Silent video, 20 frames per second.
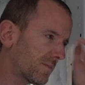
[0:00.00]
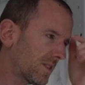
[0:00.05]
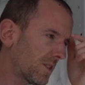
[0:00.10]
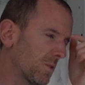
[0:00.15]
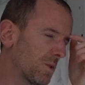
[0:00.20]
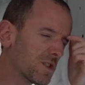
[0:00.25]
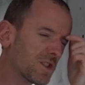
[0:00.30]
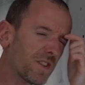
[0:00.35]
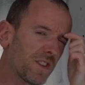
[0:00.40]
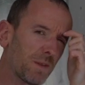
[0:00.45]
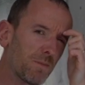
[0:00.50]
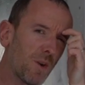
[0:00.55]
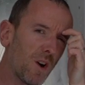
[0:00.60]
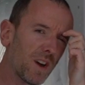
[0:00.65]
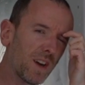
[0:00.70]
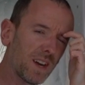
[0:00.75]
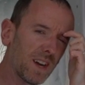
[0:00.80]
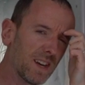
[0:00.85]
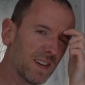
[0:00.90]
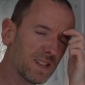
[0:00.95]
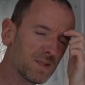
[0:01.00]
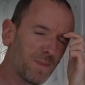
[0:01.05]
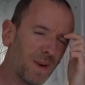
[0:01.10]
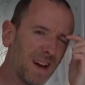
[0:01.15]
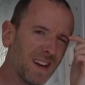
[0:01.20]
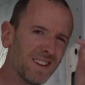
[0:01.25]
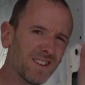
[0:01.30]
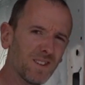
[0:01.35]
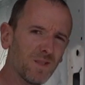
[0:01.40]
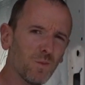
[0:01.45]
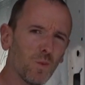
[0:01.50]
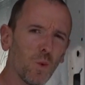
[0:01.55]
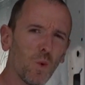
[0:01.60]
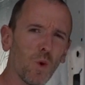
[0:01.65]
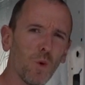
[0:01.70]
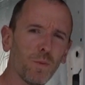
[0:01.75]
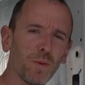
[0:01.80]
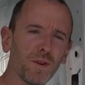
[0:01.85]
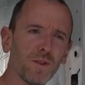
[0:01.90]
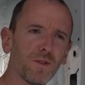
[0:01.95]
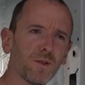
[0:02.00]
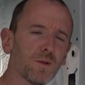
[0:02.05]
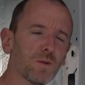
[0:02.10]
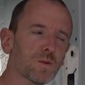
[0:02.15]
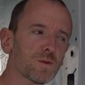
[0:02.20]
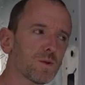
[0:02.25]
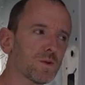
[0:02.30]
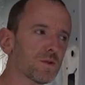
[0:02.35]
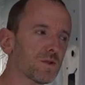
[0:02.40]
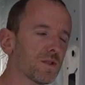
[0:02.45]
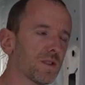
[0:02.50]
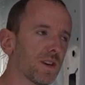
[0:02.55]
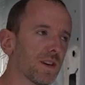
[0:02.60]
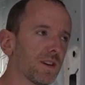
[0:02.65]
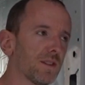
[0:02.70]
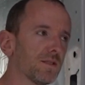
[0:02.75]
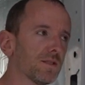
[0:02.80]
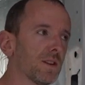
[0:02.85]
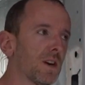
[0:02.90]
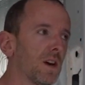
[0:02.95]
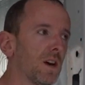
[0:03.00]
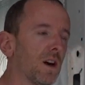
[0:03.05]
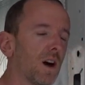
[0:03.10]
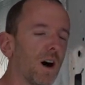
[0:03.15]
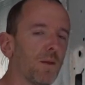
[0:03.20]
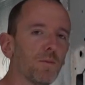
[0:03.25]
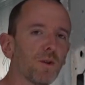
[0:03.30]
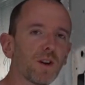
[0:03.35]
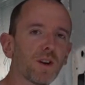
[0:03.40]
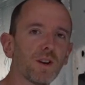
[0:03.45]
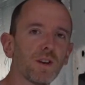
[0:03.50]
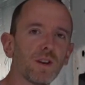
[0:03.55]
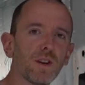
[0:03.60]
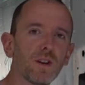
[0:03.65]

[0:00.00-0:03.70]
which I think might expand and warp and do all sorts of things, I'm looking at